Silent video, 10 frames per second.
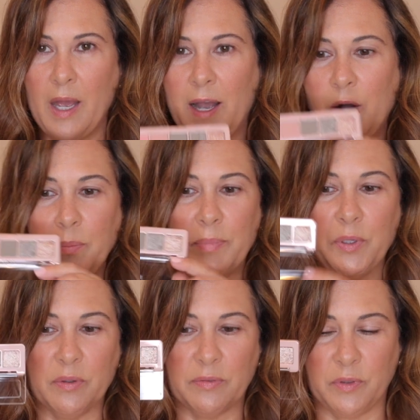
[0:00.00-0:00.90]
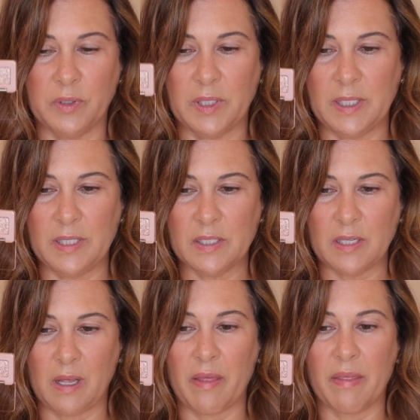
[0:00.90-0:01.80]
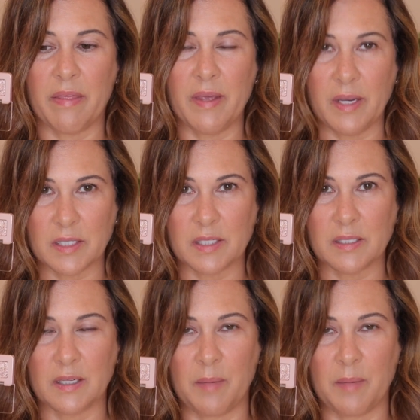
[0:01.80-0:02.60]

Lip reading: How beautiful is this?